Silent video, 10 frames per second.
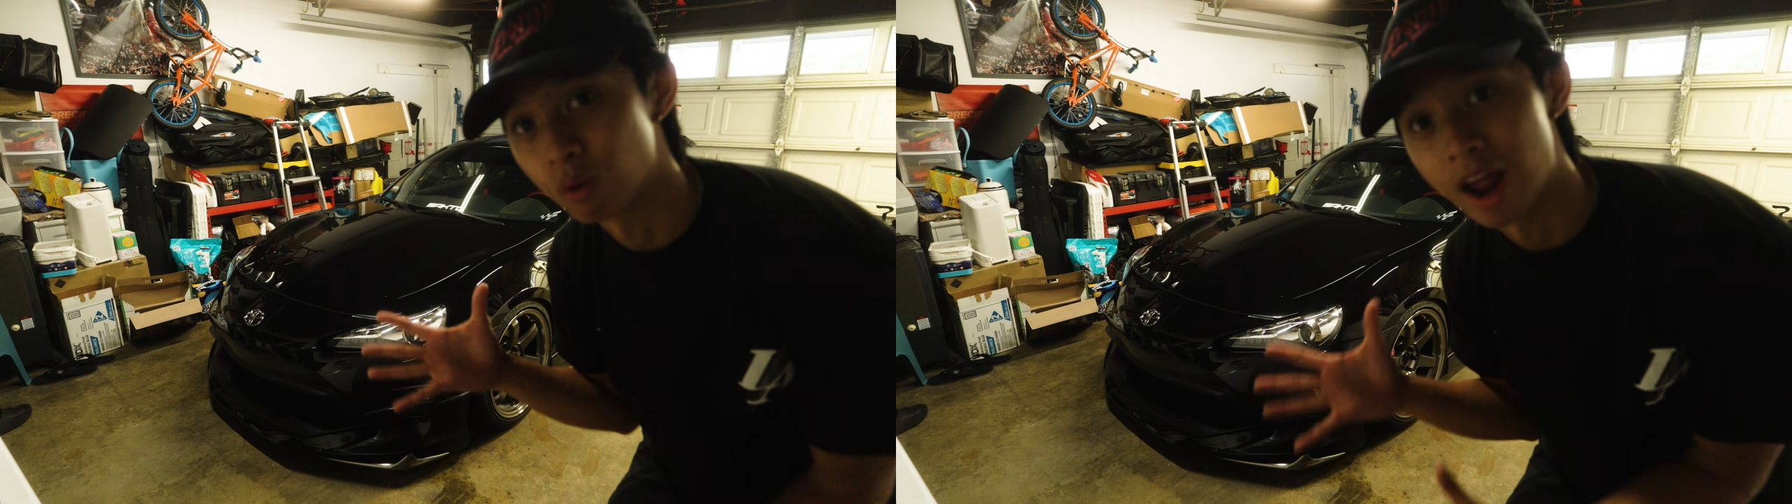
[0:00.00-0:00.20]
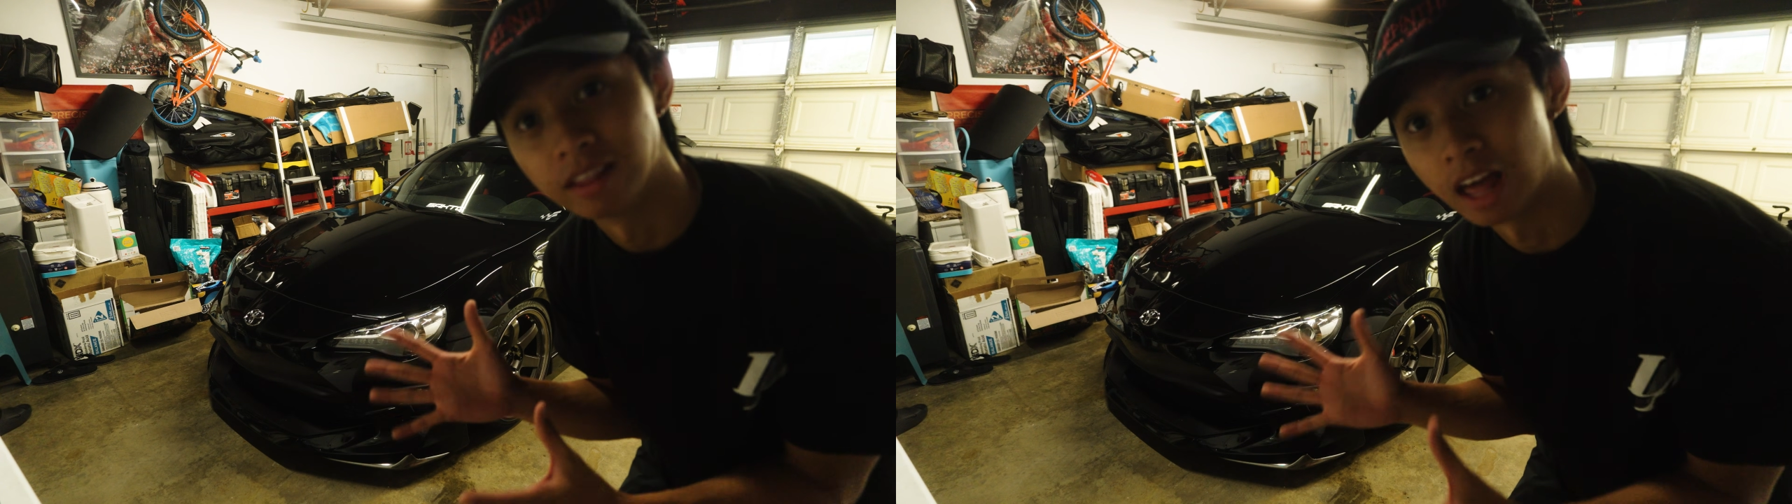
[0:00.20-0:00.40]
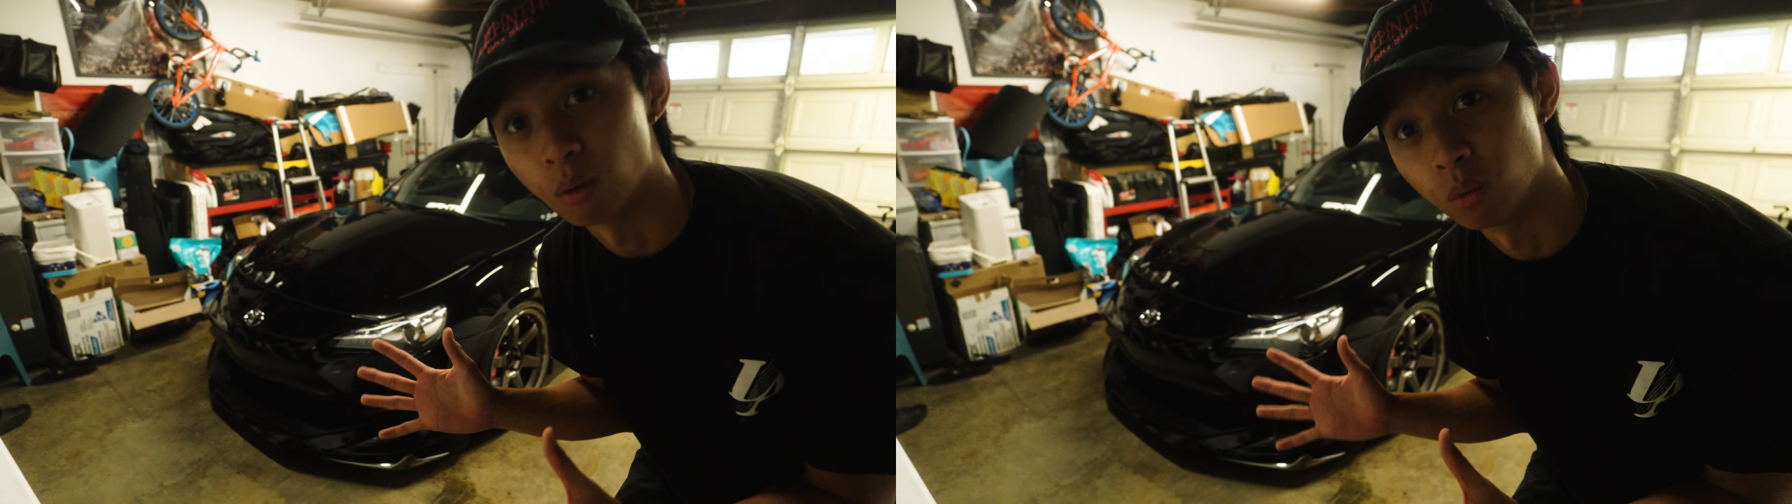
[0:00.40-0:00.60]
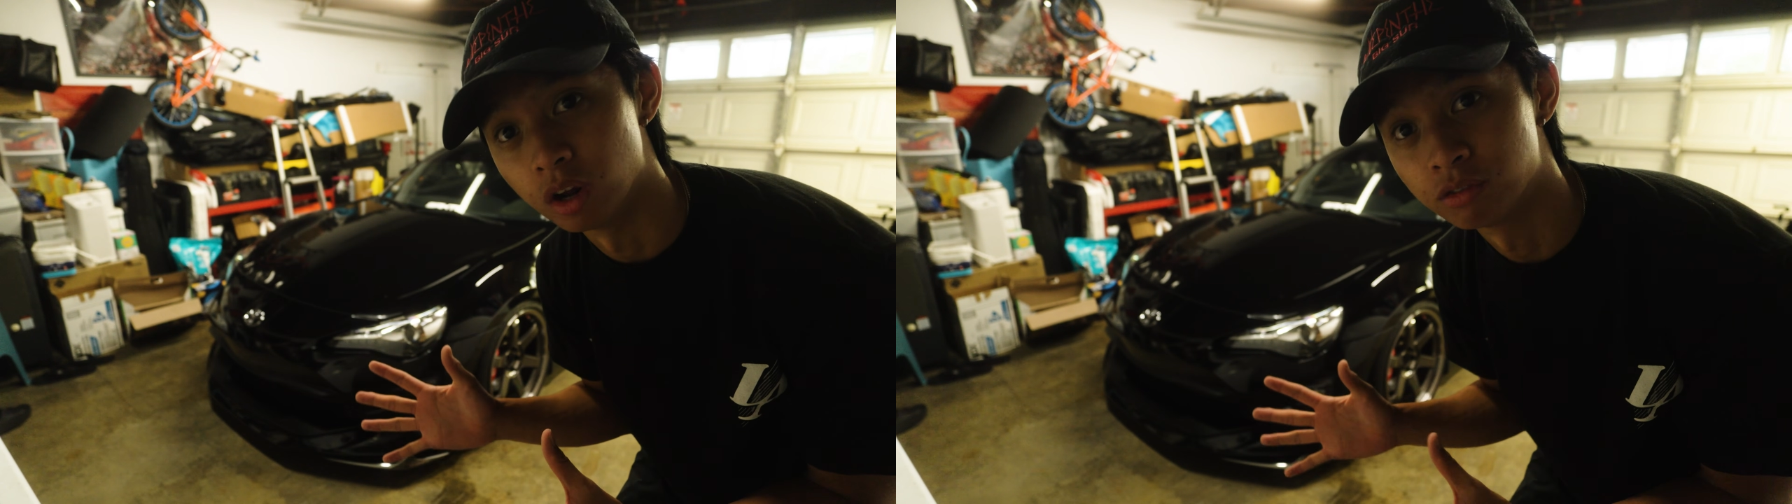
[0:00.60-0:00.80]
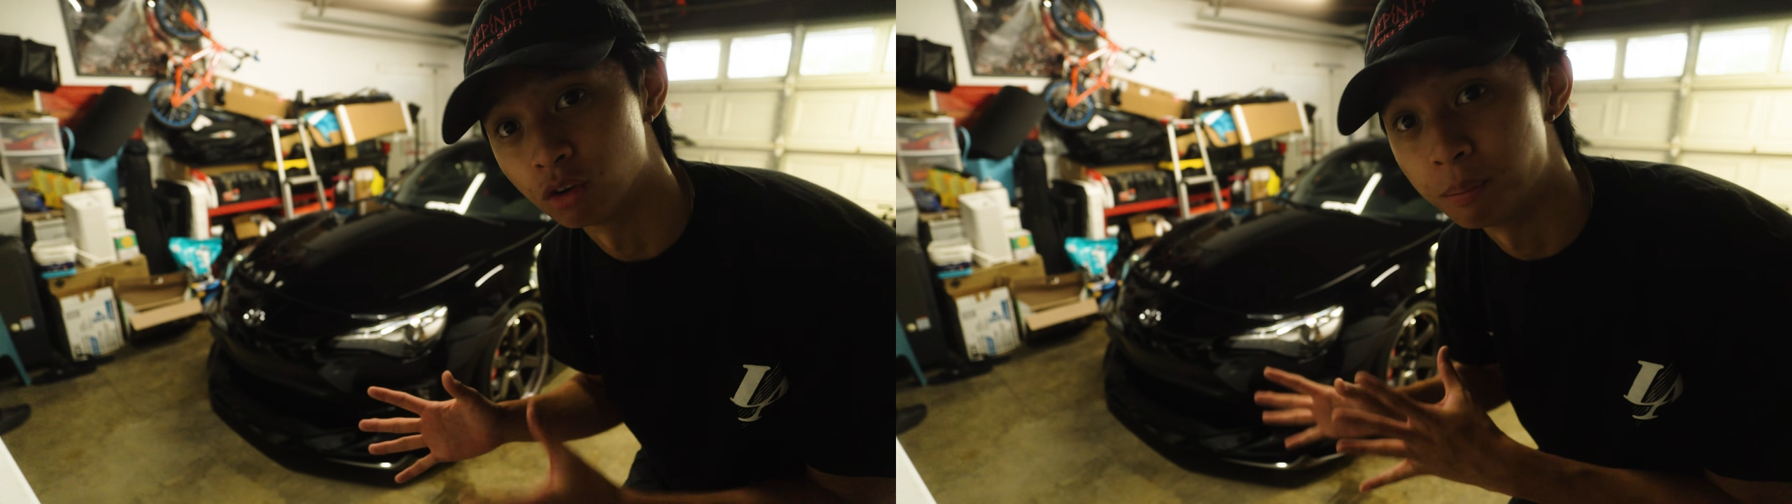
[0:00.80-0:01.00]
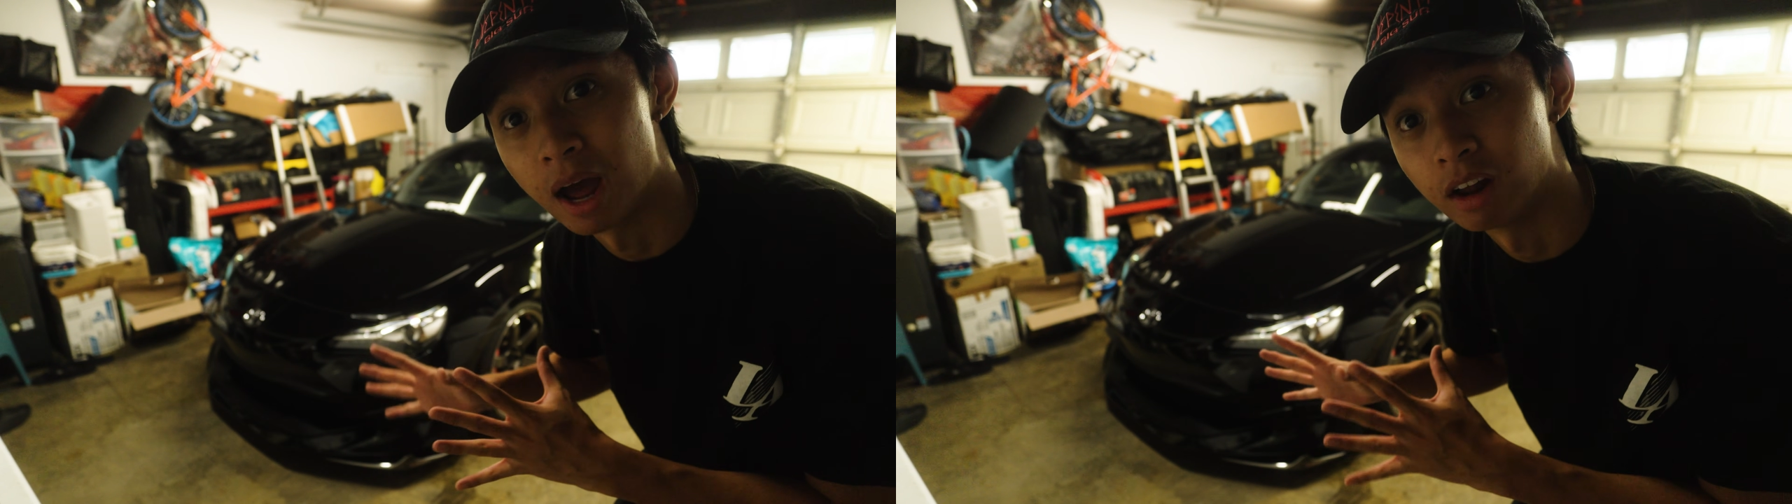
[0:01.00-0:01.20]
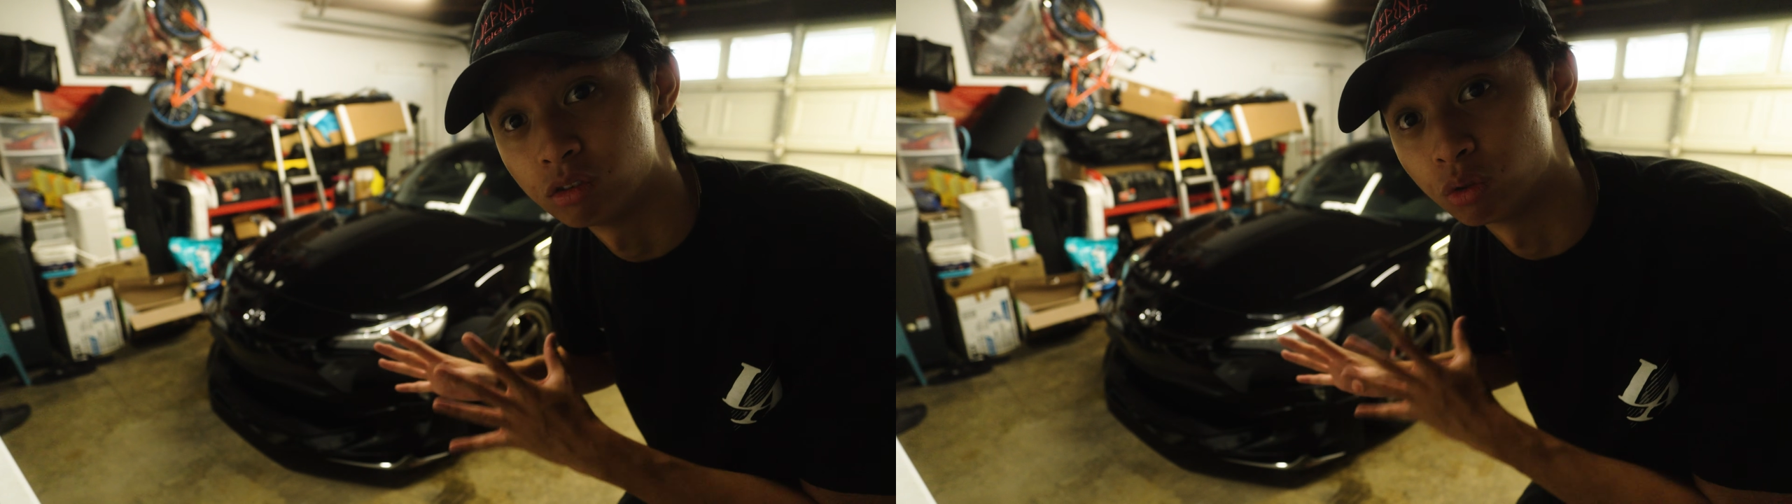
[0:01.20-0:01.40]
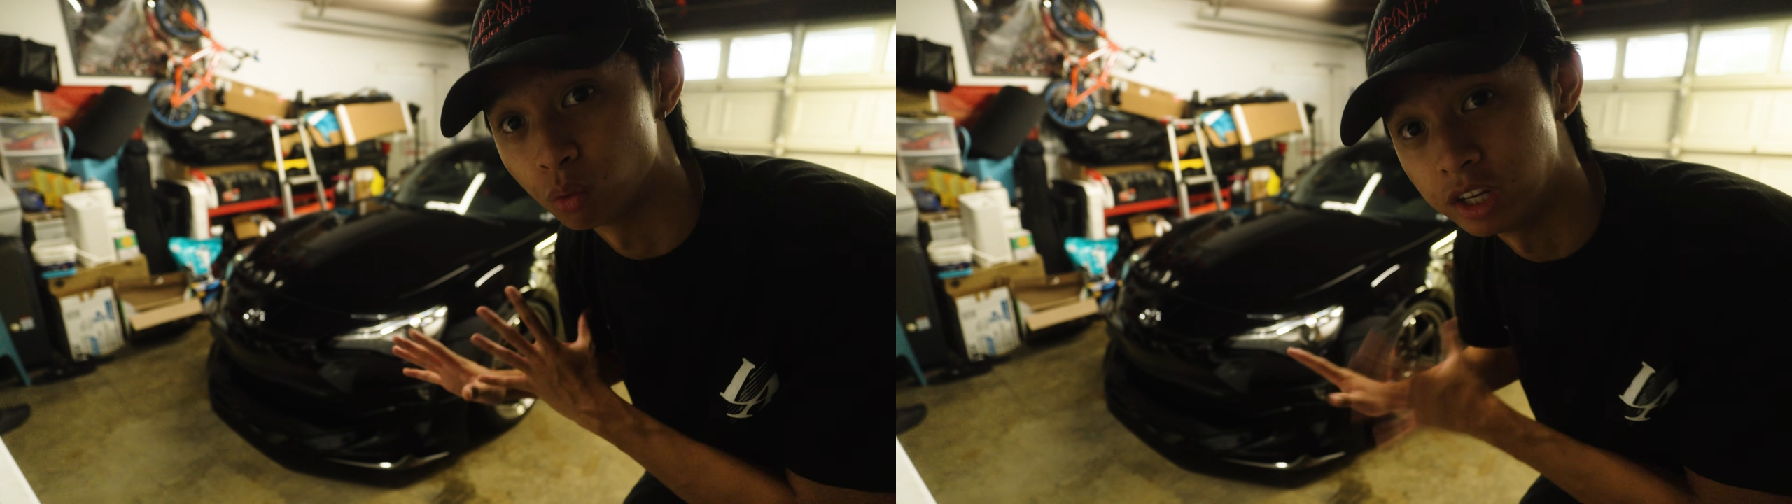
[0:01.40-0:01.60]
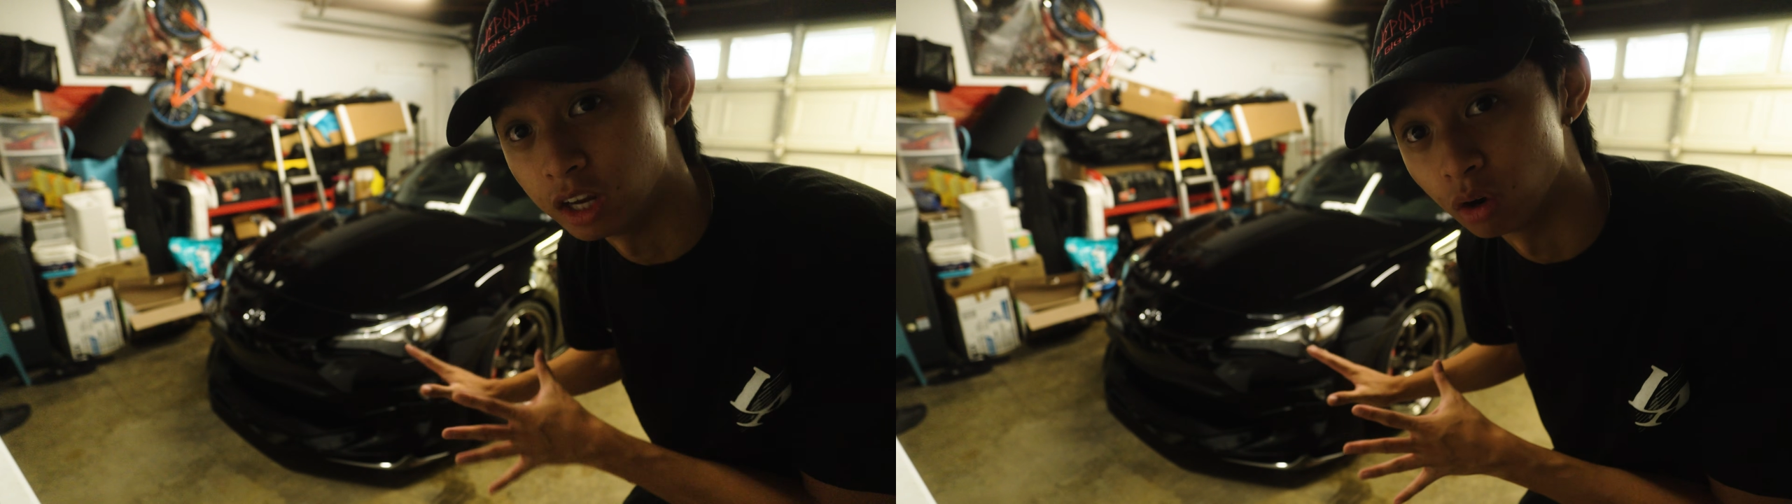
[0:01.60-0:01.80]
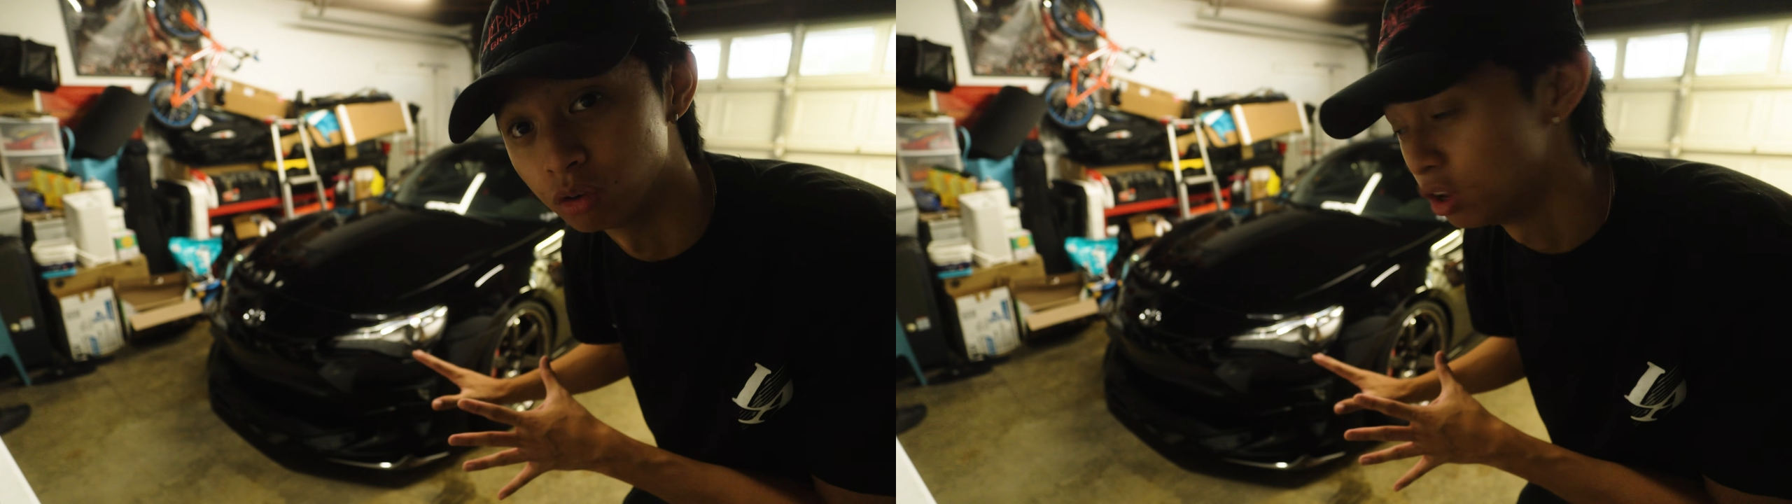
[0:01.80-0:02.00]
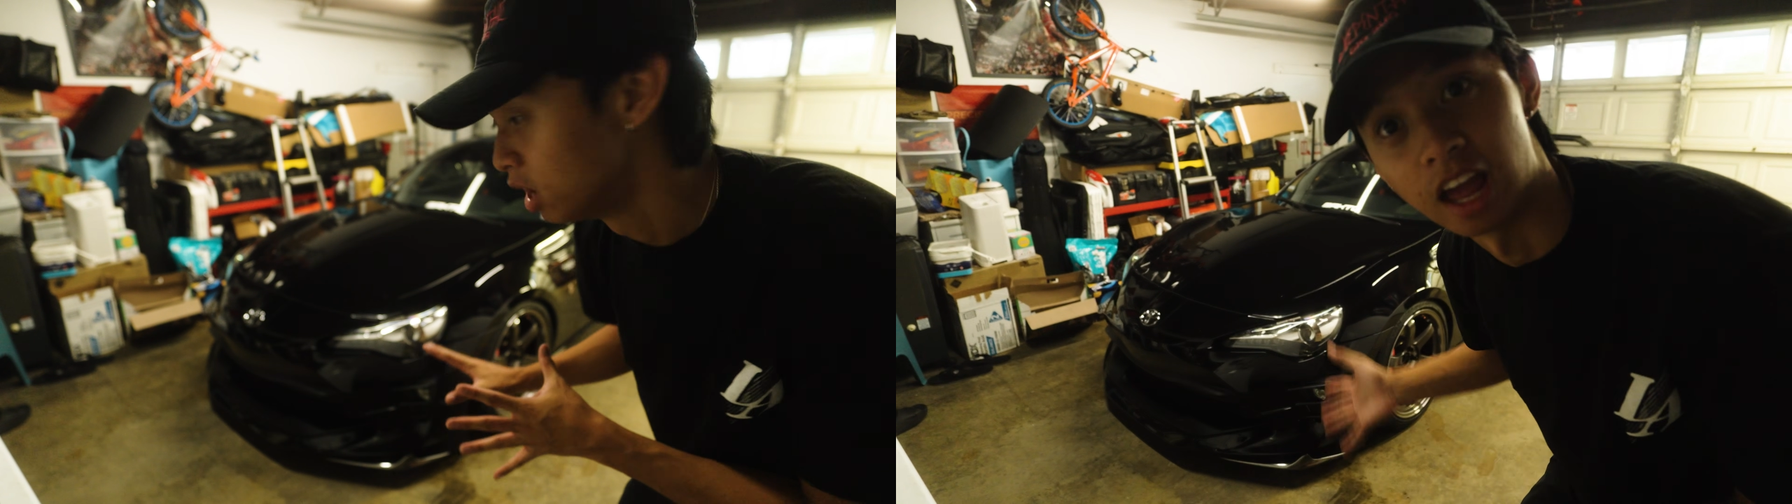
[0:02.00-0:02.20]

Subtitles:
ran that risk for the past 3 years